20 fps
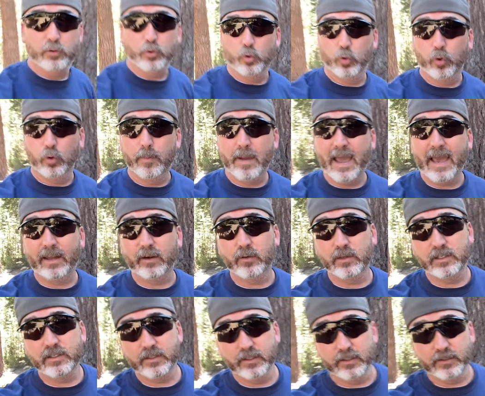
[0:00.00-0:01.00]
dual battery
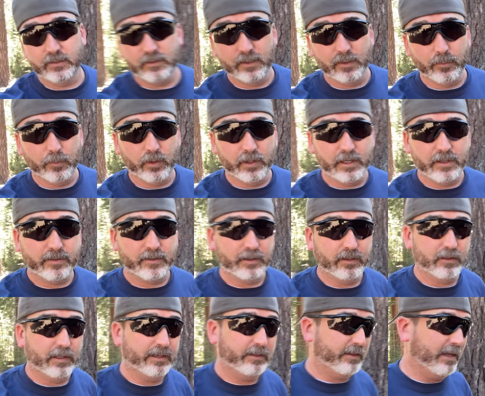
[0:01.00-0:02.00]
system or anything
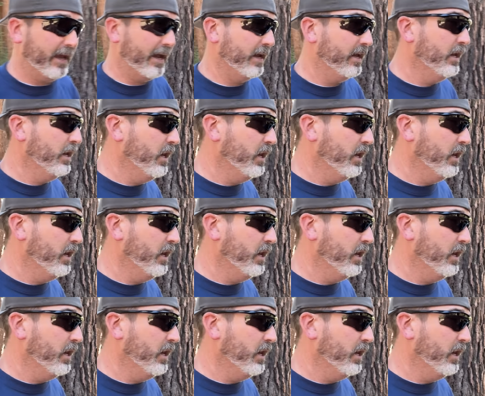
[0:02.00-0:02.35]
like that.